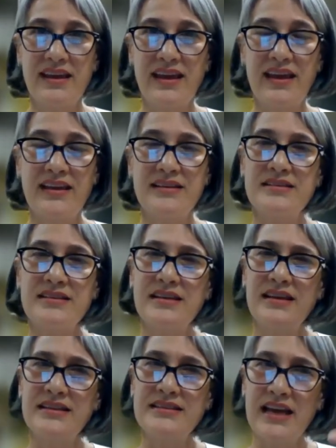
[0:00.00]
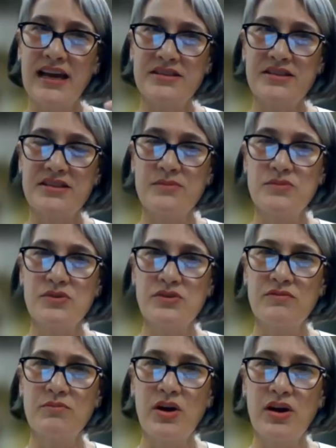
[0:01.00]
and attach some sort
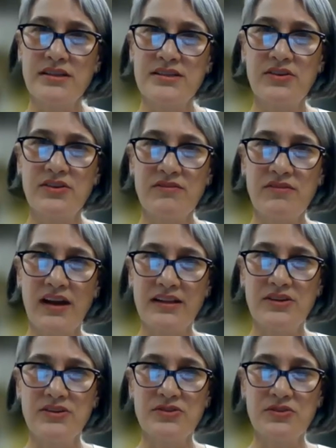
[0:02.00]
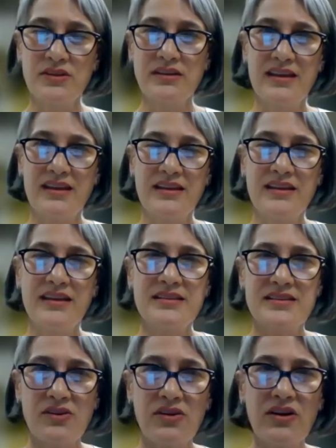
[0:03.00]
of monetary value to it, it
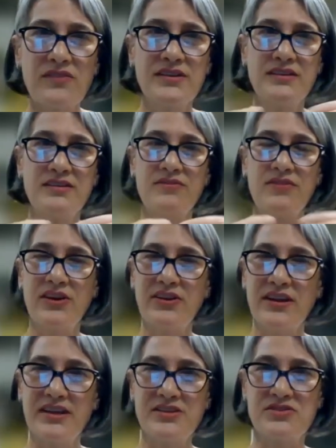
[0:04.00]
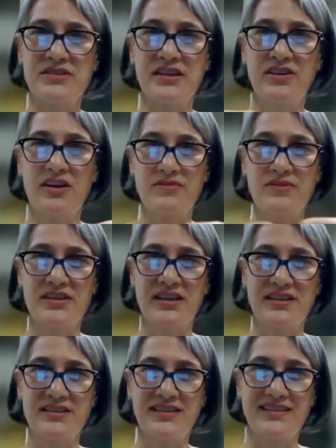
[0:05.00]
is often a very interesting
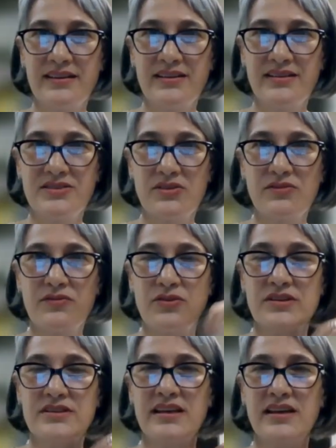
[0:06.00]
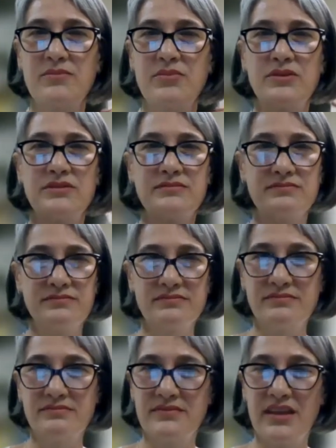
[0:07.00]
conversation. So for example,
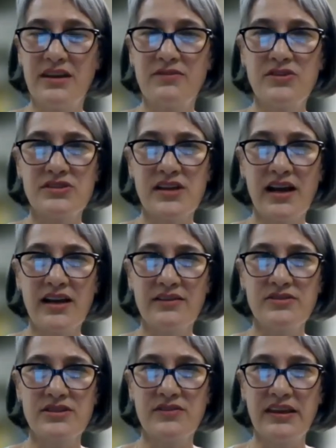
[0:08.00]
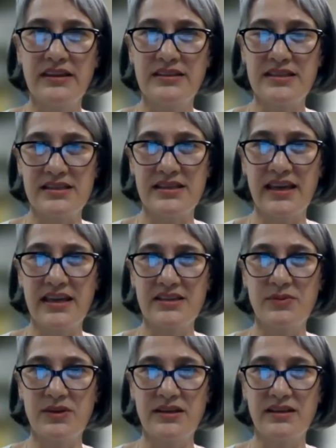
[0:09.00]
if there's high levels of
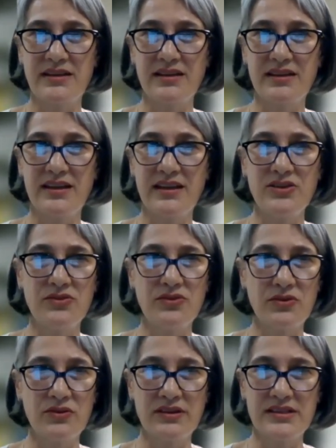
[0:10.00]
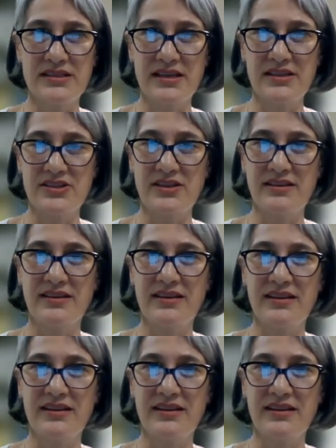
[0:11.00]
disengagement in your organization,